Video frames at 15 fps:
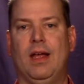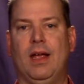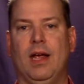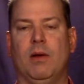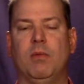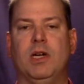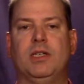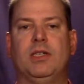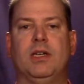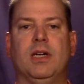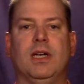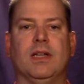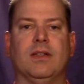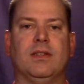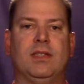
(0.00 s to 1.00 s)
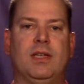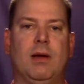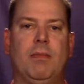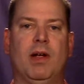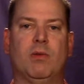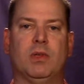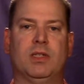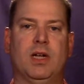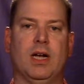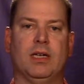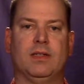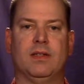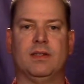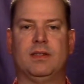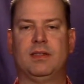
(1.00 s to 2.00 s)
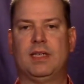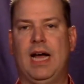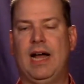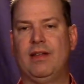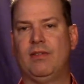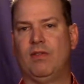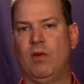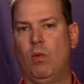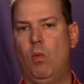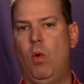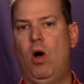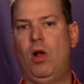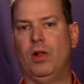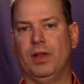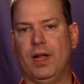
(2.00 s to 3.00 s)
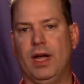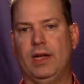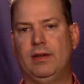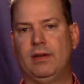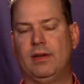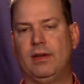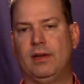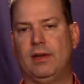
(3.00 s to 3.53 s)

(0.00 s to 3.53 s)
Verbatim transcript: in which the stomach was cut to the size of a walnut.